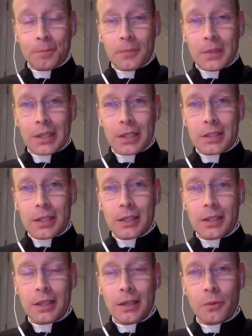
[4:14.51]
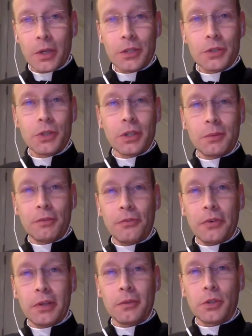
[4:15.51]
because when you talk about
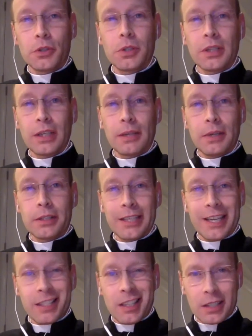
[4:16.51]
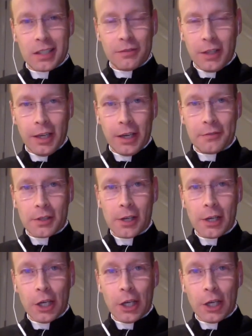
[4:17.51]
freedom, you're talking about the essence of our lives.